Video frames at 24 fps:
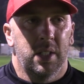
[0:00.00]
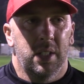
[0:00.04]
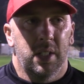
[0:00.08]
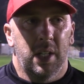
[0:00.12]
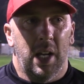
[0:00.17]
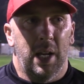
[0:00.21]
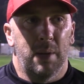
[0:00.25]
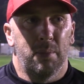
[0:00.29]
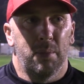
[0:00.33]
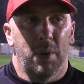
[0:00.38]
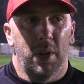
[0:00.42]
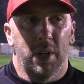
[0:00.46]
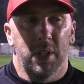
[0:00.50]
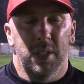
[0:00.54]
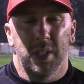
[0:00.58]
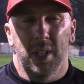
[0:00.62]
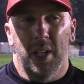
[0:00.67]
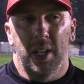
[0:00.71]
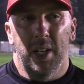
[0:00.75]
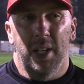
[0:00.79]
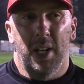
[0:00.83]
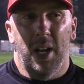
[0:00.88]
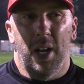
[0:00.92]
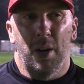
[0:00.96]
game, like I
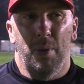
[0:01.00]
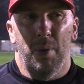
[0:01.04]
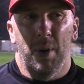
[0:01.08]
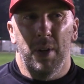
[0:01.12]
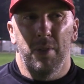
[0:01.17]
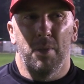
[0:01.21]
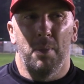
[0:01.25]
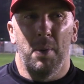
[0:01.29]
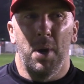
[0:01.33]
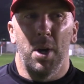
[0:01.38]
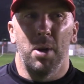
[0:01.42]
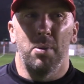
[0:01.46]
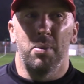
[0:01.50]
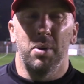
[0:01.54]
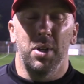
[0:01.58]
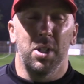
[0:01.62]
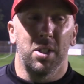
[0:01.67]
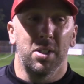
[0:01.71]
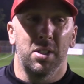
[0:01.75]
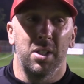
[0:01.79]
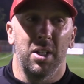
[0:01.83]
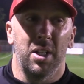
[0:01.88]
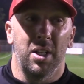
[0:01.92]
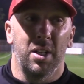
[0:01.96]
say, now away from home, we
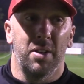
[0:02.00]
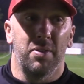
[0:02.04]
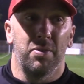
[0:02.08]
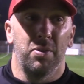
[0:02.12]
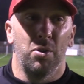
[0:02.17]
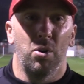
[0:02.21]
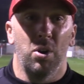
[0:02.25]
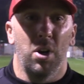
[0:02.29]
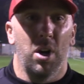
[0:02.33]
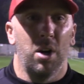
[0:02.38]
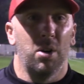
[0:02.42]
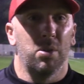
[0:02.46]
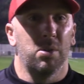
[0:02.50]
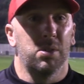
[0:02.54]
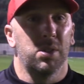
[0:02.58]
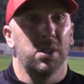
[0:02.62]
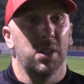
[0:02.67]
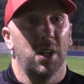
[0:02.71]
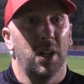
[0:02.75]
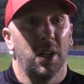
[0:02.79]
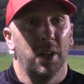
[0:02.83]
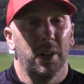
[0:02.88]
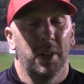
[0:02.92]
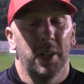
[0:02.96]
conceded four goals.
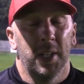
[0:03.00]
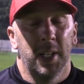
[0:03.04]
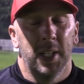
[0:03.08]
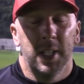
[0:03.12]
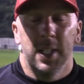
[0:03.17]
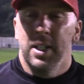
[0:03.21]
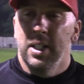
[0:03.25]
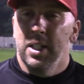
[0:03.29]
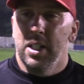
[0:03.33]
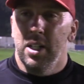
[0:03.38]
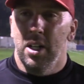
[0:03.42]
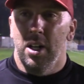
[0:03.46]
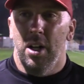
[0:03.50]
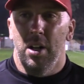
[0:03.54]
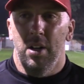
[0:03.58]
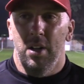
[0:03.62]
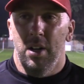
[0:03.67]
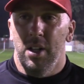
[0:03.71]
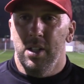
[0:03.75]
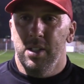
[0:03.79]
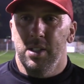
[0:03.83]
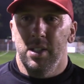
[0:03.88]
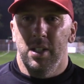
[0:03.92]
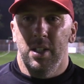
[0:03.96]
So, you know,
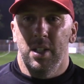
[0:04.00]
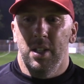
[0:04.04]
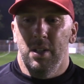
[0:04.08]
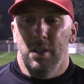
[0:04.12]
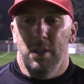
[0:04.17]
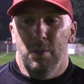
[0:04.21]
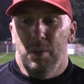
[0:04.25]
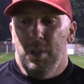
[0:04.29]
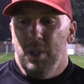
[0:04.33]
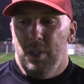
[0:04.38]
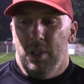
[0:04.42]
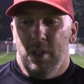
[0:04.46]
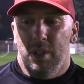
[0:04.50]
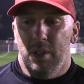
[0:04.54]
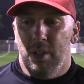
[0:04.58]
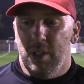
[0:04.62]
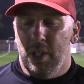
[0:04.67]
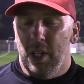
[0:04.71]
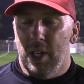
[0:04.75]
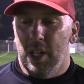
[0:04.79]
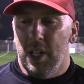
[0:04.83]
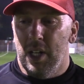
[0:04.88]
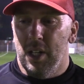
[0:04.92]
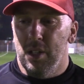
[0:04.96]
like I said, we
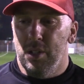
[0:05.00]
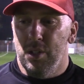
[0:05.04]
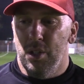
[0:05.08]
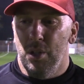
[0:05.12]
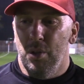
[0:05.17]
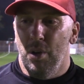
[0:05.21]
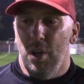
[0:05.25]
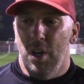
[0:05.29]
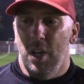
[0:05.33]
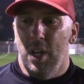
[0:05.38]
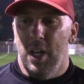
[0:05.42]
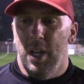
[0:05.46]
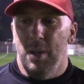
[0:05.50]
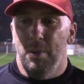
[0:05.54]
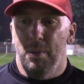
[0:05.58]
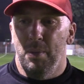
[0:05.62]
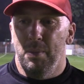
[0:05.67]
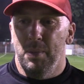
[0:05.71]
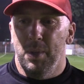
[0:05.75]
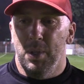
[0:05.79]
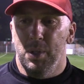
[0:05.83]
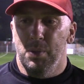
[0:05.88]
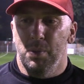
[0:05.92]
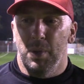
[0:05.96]
didn't get too high
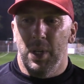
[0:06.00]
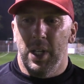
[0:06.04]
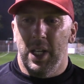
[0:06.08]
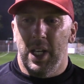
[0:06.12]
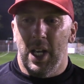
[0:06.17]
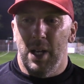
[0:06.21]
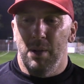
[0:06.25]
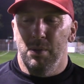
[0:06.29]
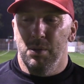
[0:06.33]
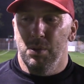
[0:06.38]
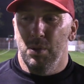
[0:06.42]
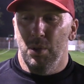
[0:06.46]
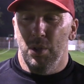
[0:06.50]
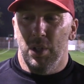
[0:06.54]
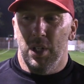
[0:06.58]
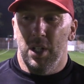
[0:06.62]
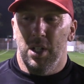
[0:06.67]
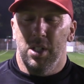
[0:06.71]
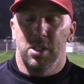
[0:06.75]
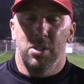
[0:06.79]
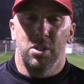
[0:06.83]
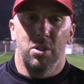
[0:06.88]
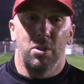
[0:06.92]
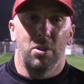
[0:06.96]
when we was winning games. We're not going
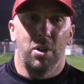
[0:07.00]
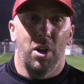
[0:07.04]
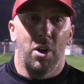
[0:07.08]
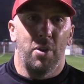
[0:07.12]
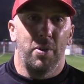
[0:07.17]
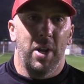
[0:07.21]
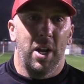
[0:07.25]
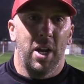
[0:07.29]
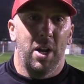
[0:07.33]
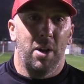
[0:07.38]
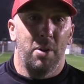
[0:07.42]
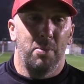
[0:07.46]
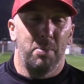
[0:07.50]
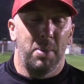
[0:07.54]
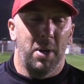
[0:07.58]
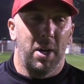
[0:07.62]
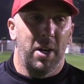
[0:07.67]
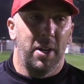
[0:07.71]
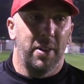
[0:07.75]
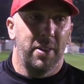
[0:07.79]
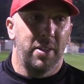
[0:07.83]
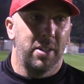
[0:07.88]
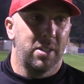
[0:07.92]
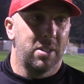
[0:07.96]
to get too low now,
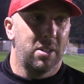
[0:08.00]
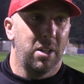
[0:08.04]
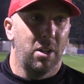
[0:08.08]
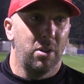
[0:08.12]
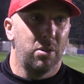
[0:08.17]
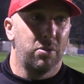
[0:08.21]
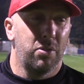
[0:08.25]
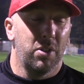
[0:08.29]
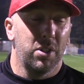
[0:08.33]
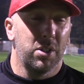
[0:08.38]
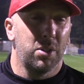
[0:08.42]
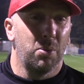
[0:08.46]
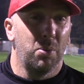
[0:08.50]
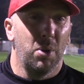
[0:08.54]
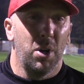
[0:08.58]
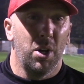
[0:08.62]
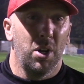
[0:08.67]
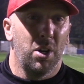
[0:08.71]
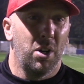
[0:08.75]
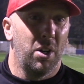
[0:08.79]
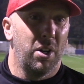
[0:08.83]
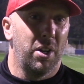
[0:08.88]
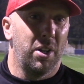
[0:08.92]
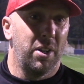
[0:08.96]
but there's loads for us to
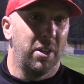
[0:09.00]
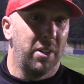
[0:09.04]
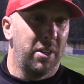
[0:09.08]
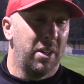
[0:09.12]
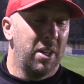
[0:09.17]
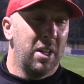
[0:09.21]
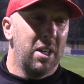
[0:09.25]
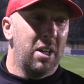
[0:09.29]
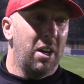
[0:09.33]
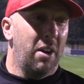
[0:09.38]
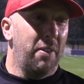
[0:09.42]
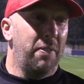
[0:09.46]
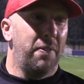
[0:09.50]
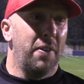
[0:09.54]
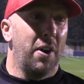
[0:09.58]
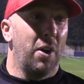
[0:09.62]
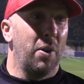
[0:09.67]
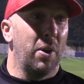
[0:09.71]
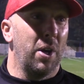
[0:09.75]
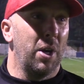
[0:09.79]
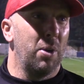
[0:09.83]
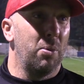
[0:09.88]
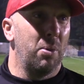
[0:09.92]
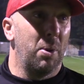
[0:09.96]
work on, and I
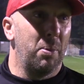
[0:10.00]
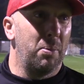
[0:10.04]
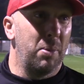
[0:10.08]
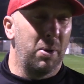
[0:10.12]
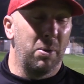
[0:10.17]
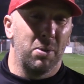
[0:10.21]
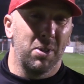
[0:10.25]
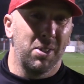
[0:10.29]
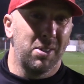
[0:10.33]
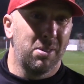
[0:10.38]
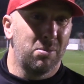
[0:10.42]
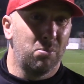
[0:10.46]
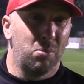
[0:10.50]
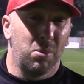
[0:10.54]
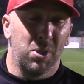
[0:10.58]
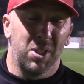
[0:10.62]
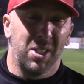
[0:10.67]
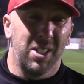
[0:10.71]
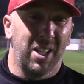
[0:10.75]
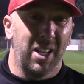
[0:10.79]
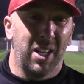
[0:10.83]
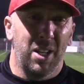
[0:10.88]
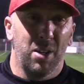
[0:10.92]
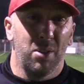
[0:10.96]
felt it when we was was
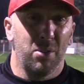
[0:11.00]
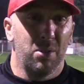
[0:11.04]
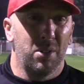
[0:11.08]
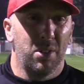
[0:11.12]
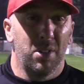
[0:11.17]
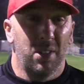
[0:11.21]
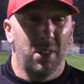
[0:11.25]
nicking,